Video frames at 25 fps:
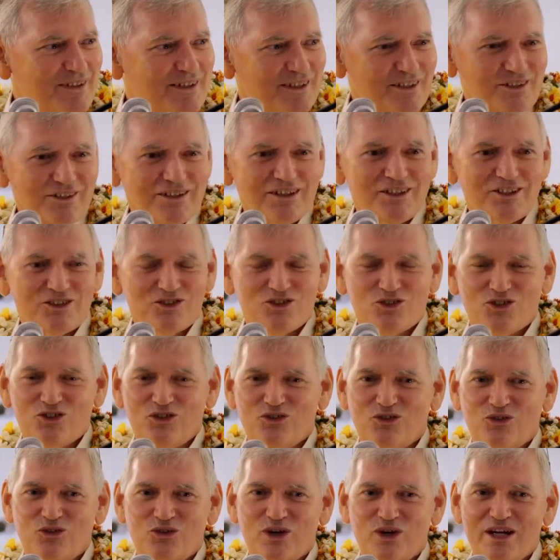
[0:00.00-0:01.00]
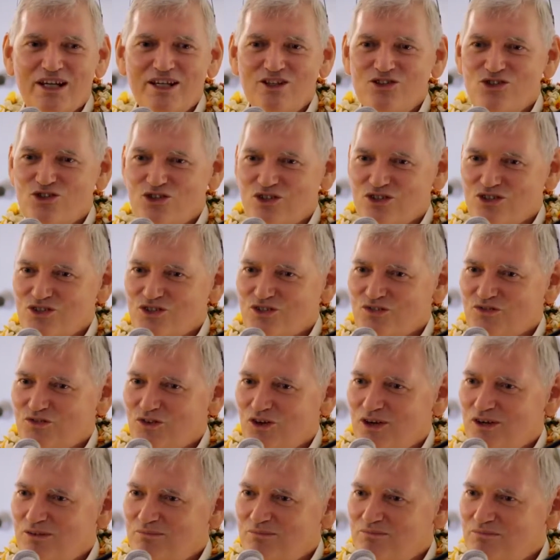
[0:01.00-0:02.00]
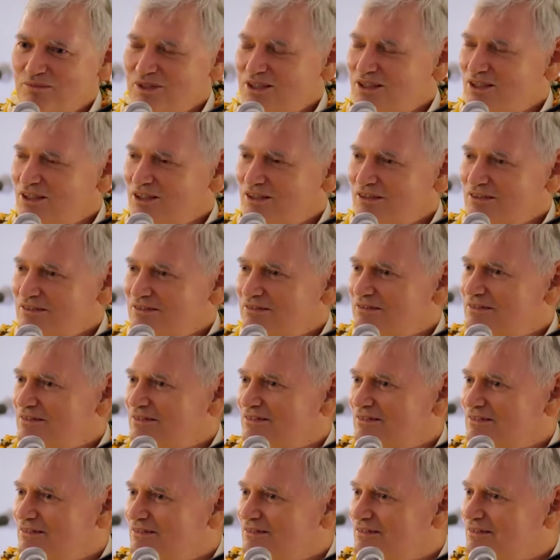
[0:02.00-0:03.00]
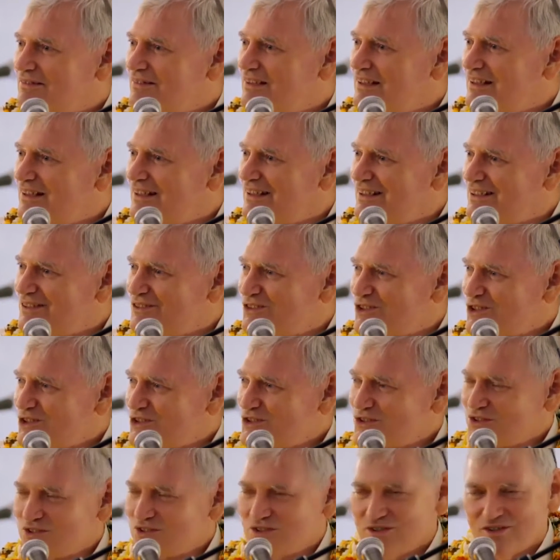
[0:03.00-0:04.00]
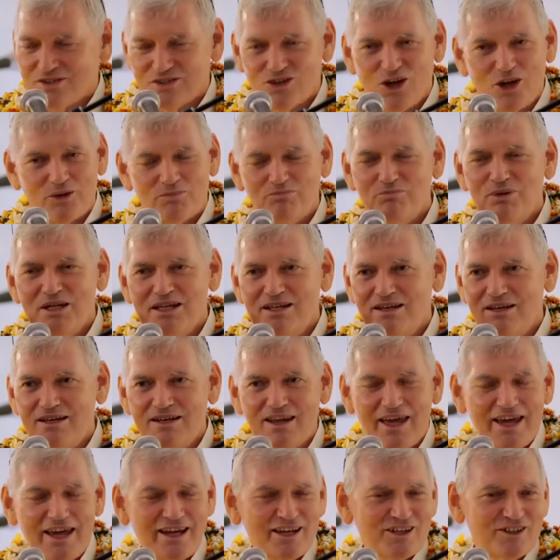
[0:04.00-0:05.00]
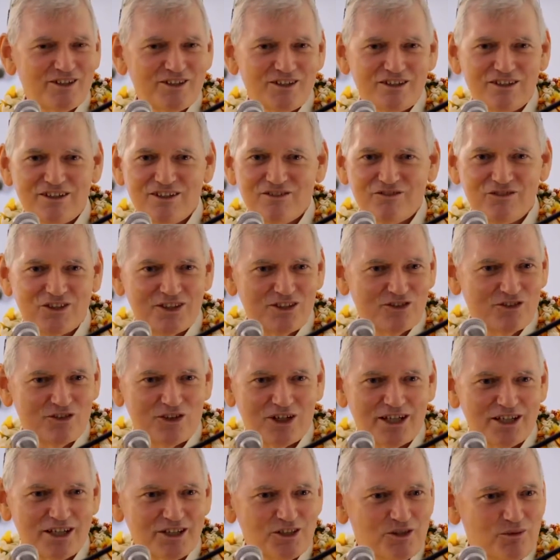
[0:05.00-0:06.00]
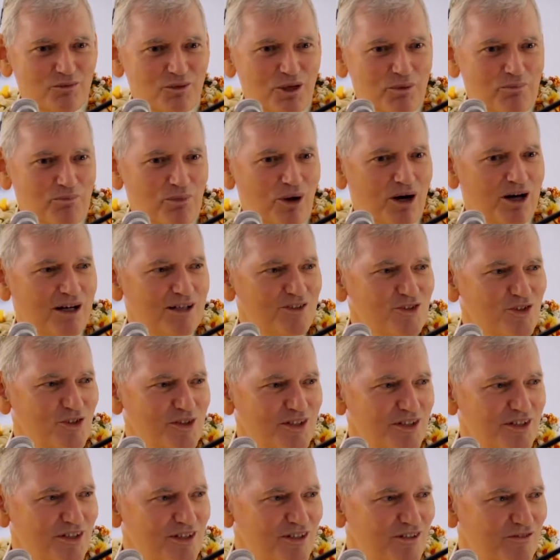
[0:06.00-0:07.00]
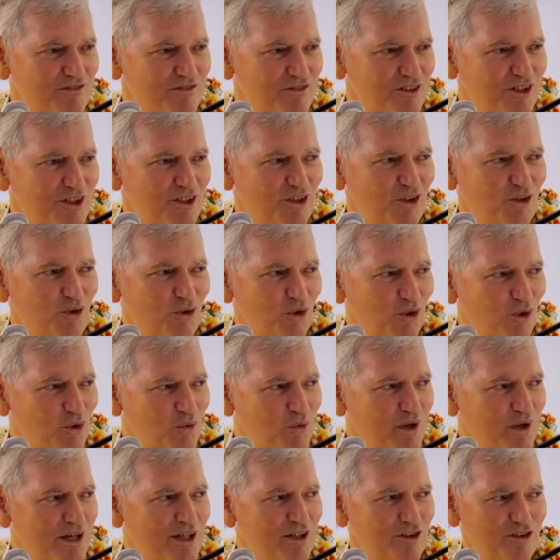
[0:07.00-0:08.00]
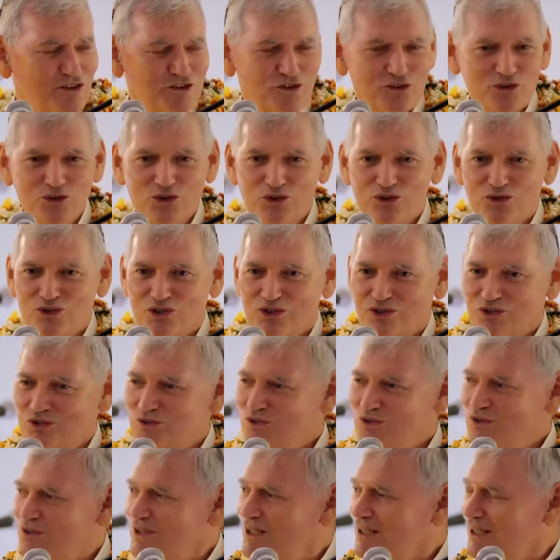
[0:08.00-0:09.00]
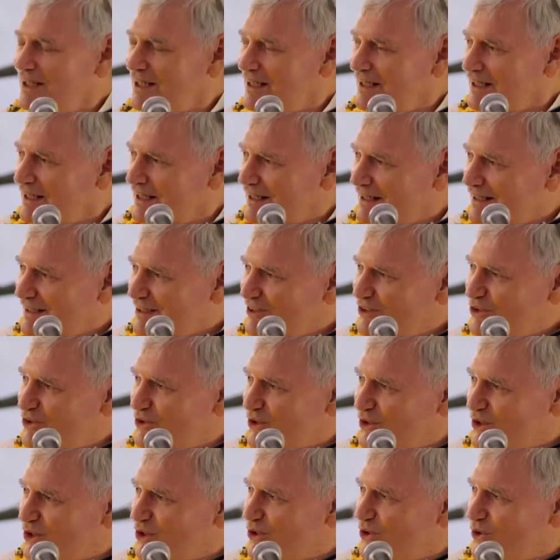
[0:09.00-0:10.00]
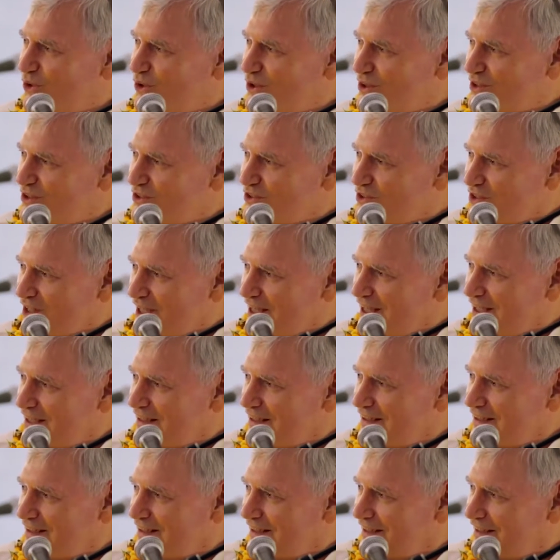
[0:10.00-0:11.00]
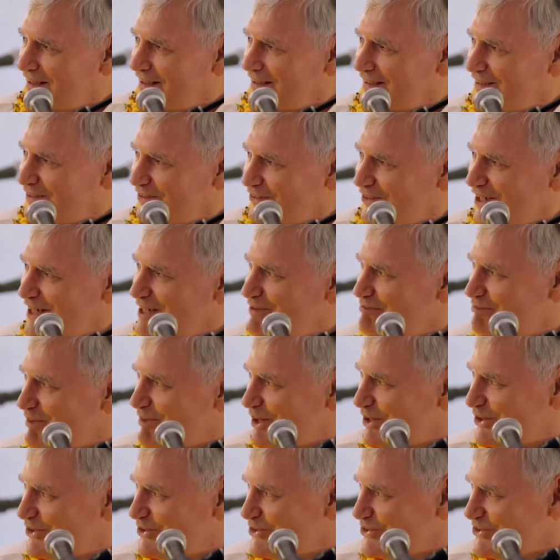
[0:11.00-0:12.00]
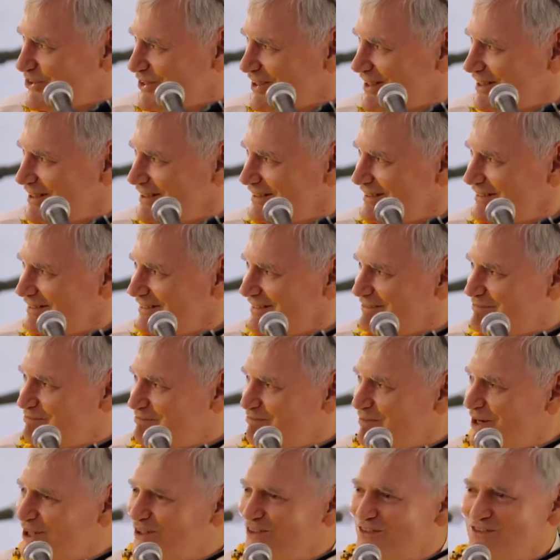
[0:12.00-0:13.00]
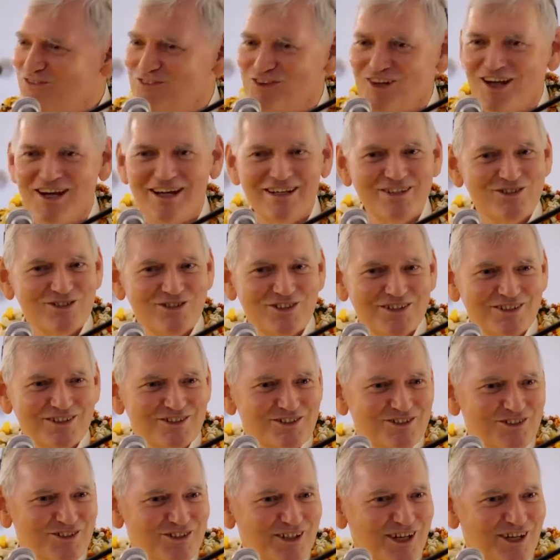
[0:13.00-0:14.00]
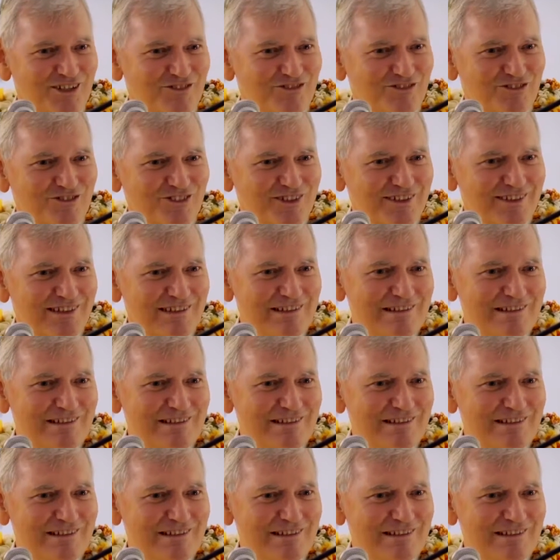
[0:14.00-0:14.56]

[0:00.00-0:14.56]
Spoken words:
it ranges from, you know, just not being negative and trying to be positive all the way through to unicorns and rainbows and butterflies and stuff.